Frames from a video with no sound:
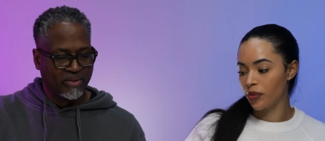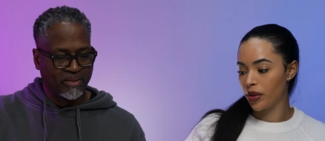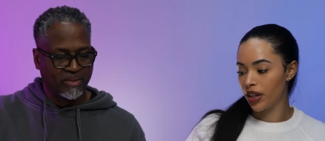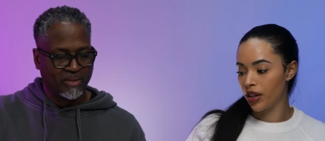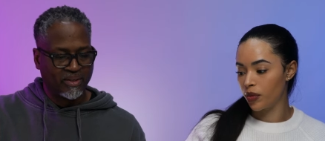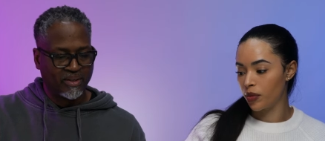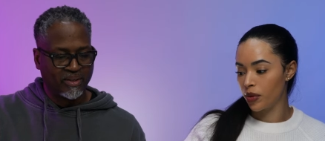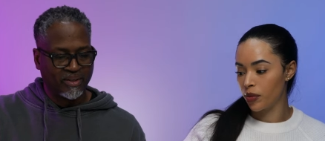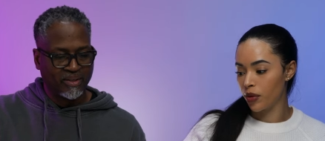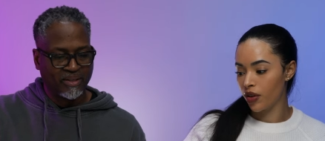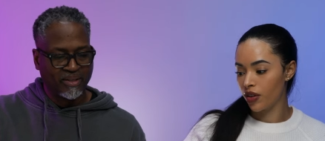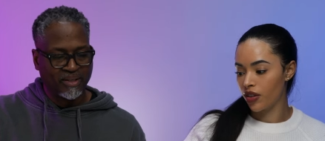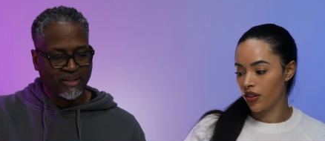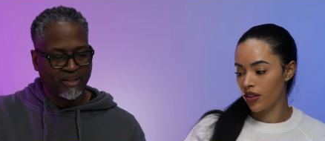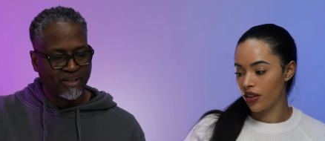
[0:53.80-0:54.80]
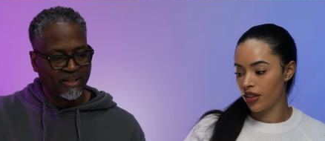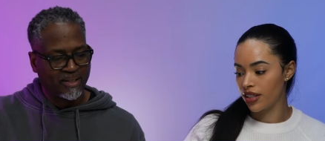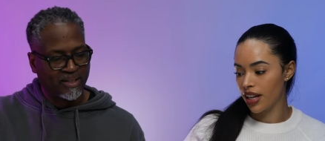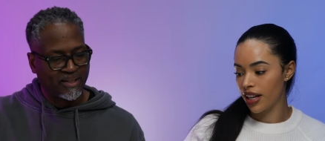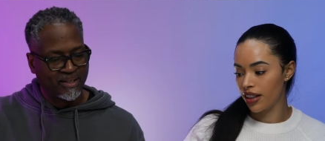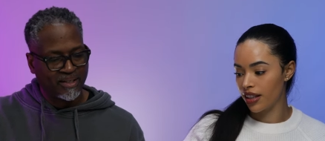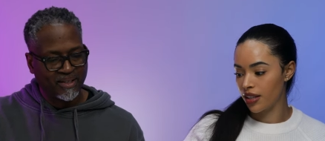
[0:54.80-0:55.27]
Speaker 1: But we both
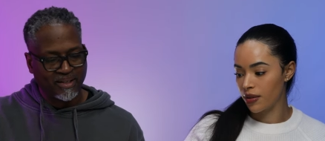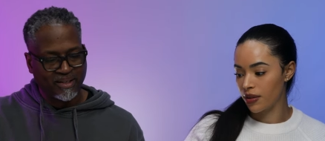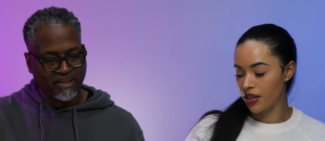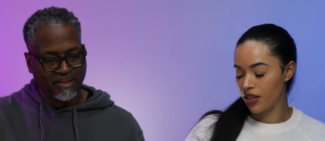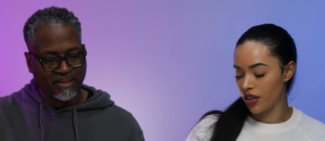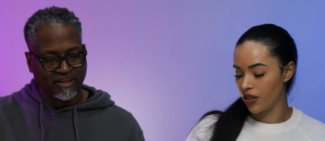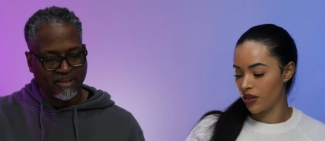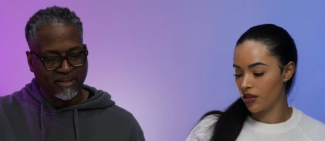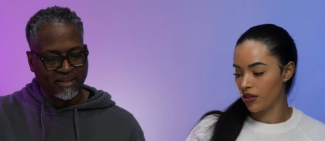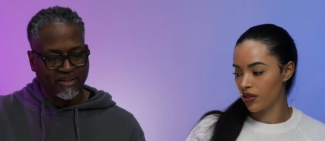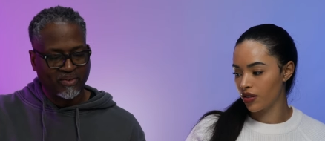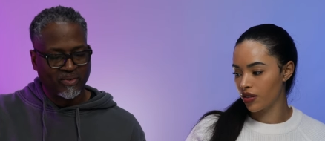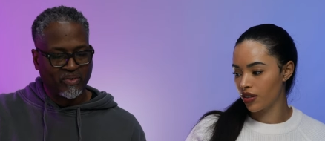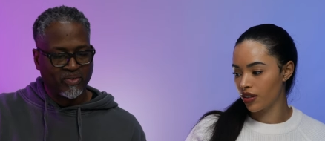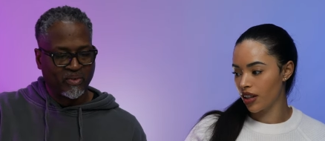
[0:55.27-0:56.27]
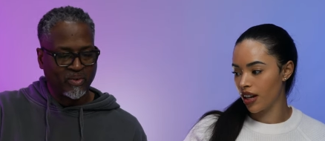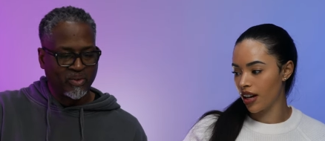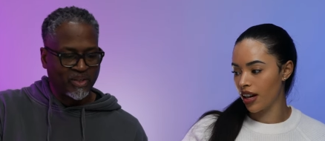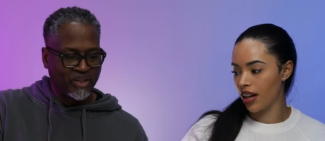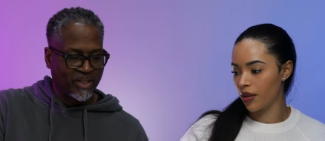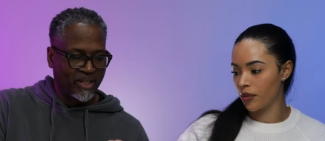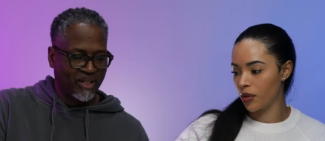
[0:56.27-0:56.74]
said this was two.
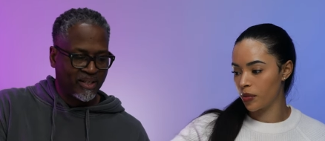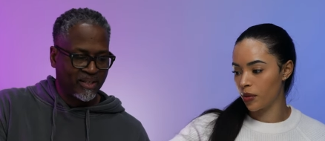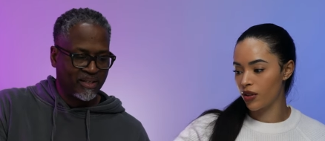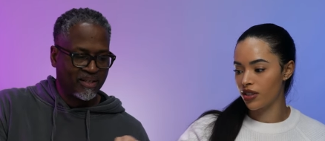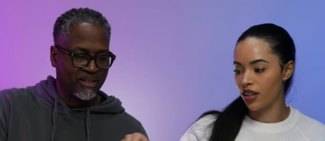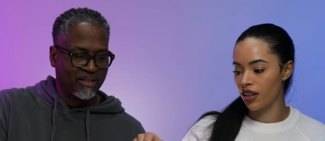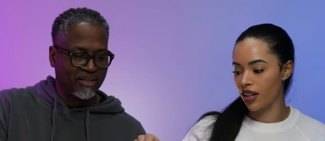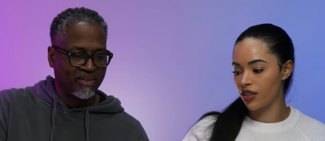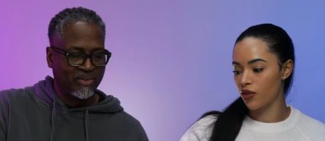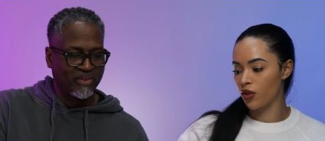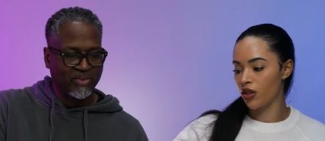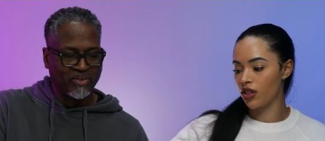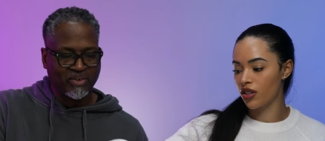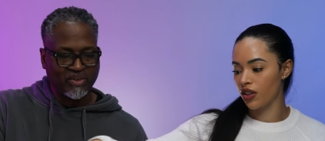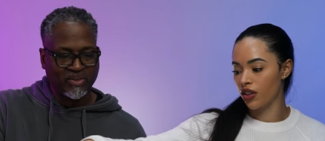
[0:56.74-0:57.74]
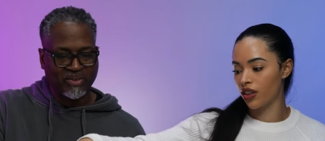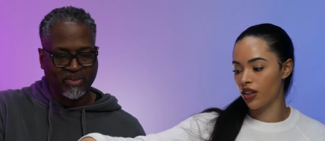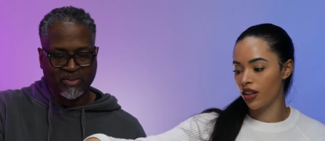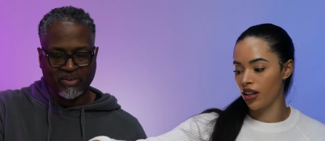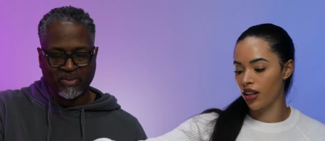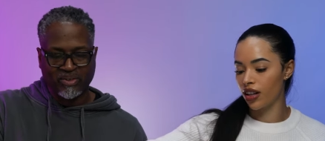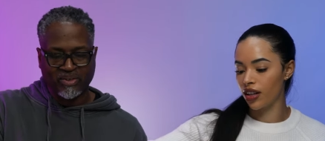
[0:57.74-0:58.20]
And yeah. we both said that's four. So
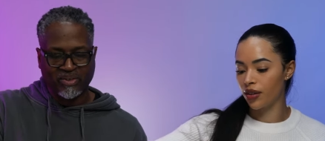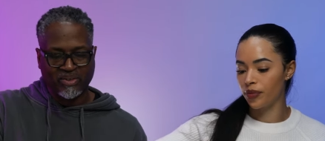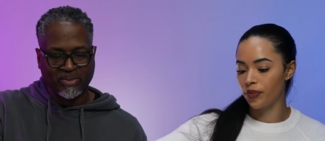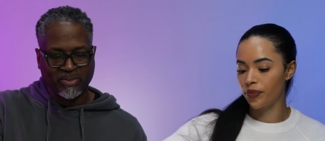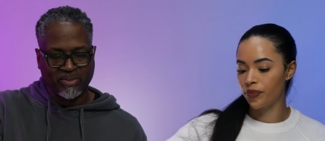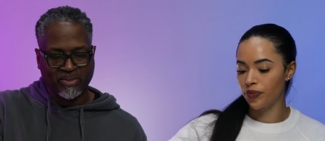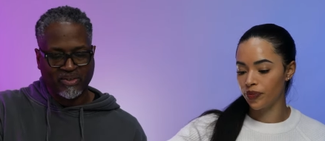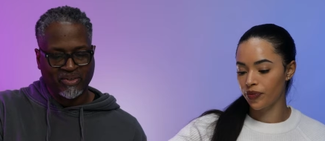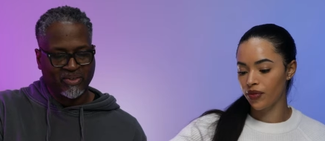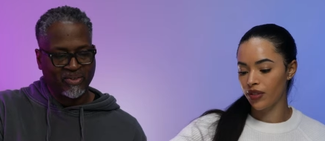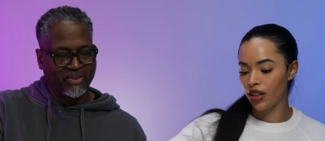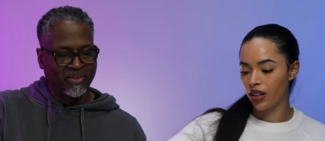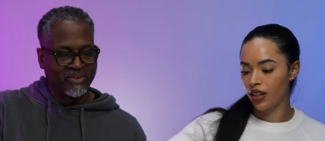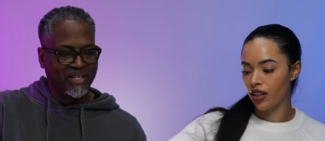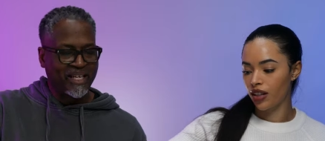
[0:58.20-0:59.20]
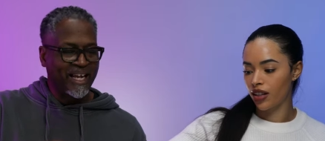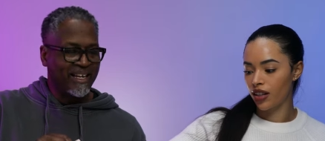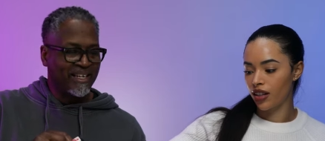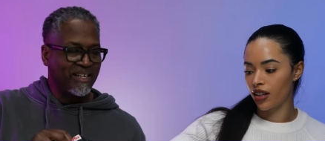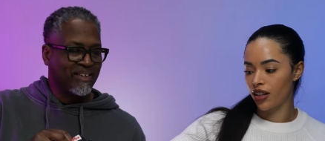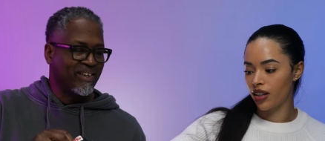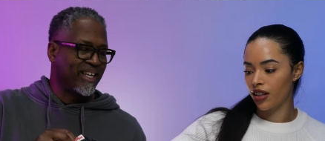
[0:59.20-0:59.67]
um
Speaker 2: you
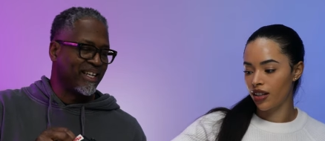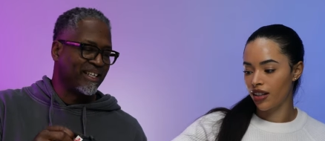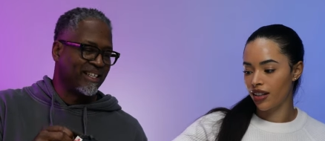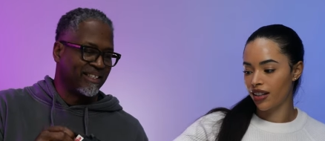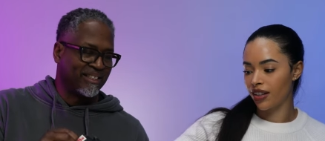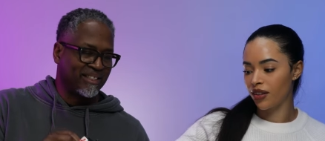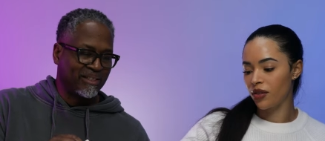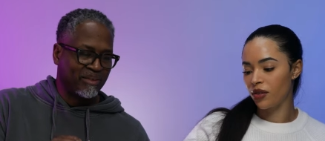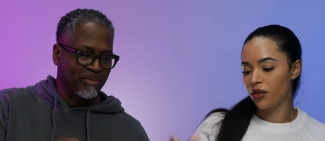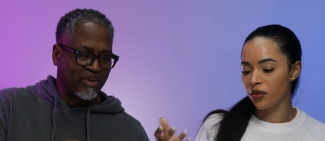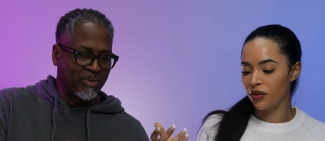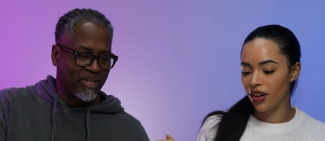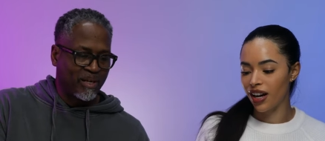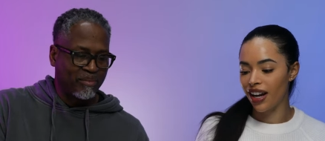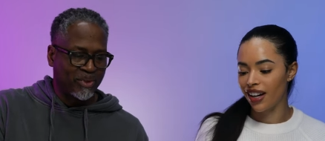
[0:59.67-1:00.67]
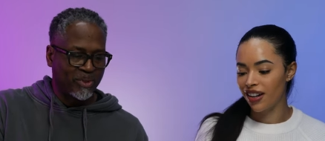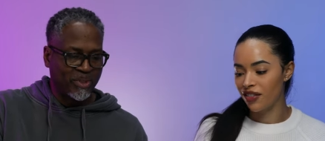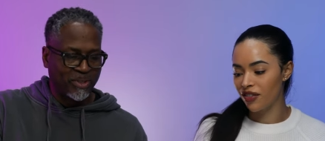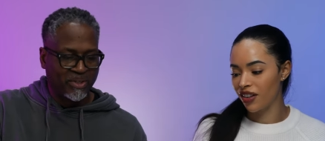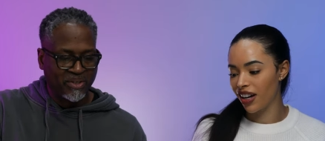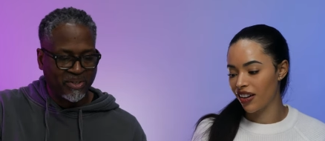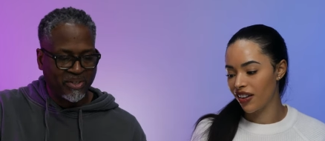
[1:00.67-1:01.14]
can't do it because it's the wrong right,
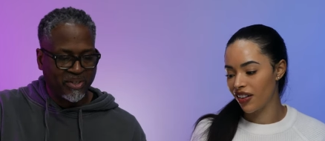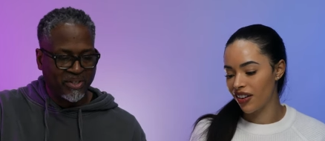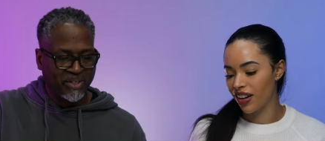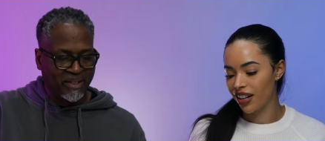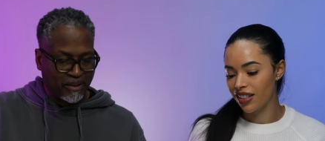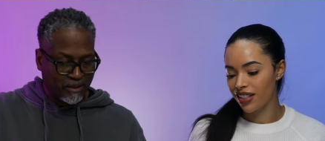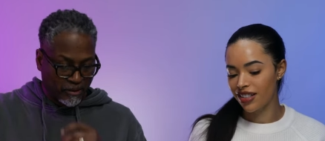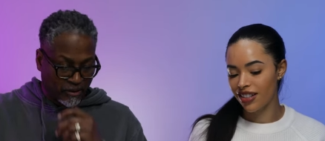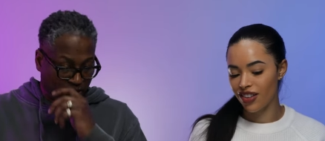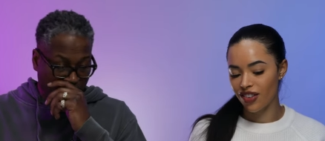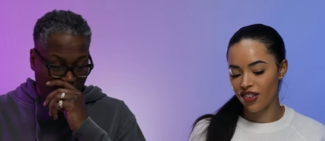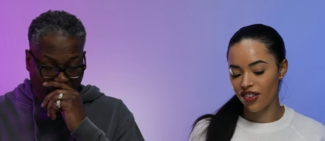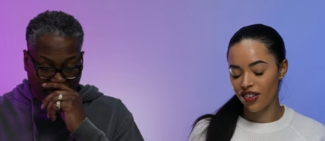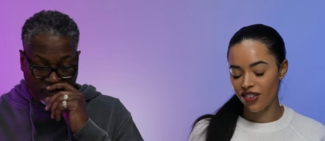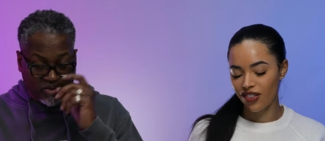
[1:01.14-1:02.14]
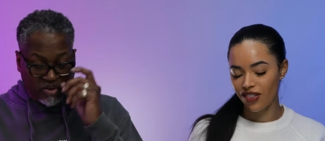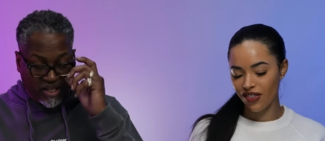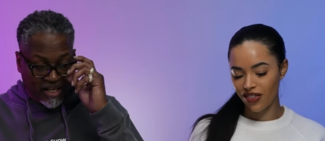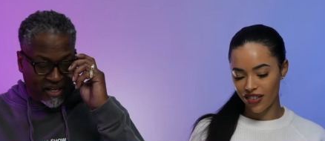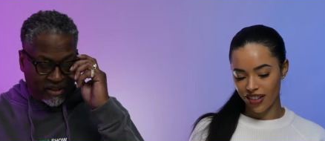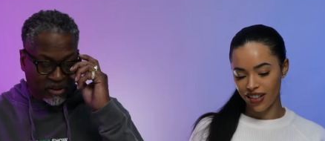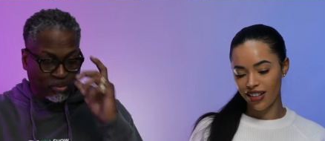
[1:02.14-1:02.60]
numbers.
Speaker 1: Right, right, right. So, so
Speaker 2: you
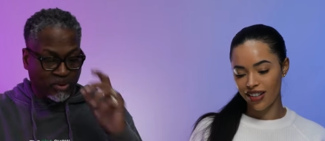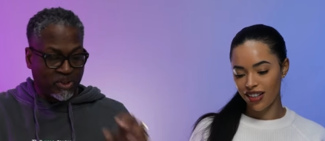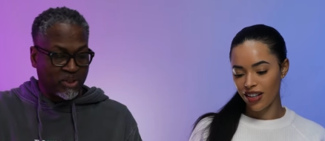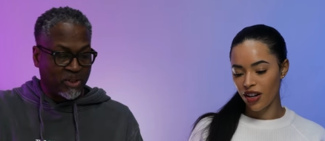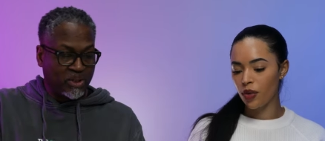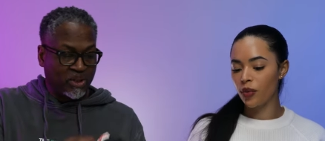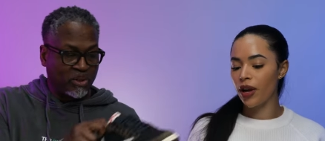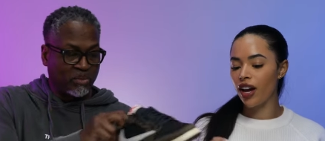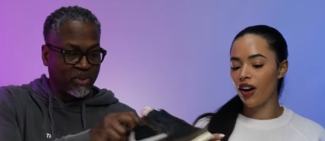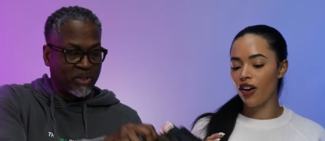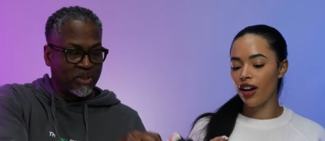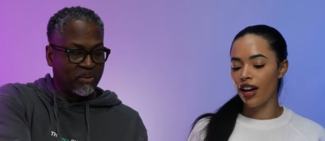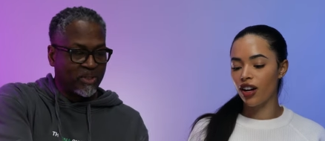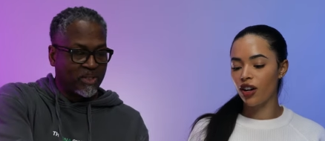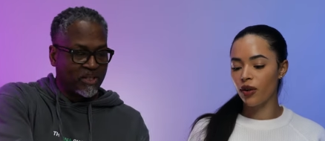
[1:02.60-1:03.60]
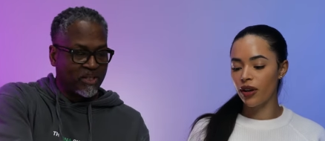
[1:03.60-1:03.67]
can't switch this to wait, switch okay,